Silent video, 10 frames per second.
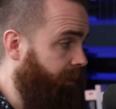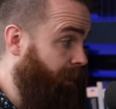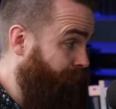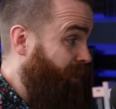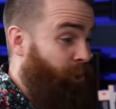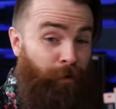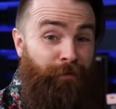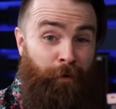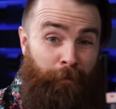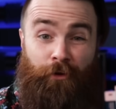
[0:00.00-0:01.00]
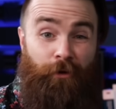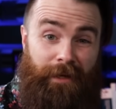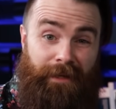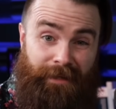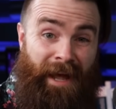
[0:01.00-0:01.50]
And now that you know a few
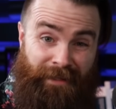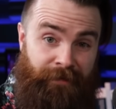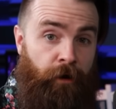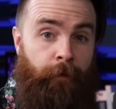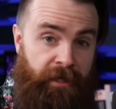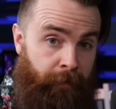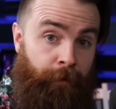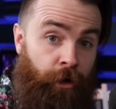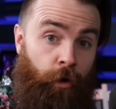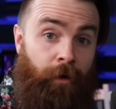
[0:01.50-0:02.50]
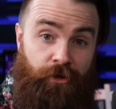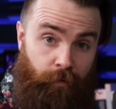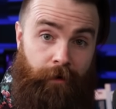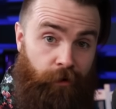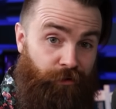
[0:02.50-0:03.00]
employees at Starbucks, maybe you can go on
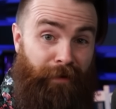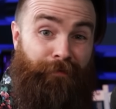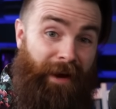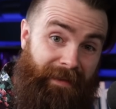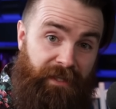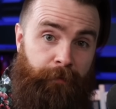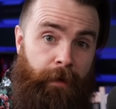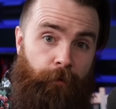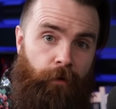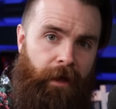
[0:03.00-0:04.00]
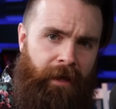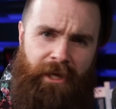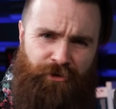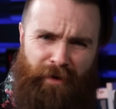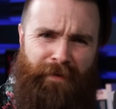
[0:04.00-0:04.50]
Twitter and try to find these people
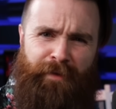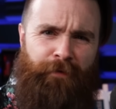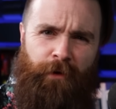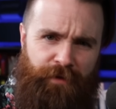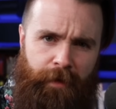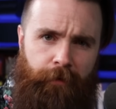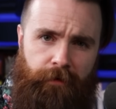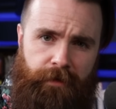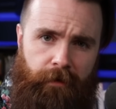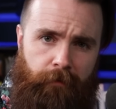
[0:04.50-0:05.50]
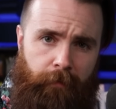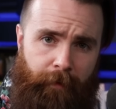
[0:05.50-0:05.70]
and try to find the photos they post.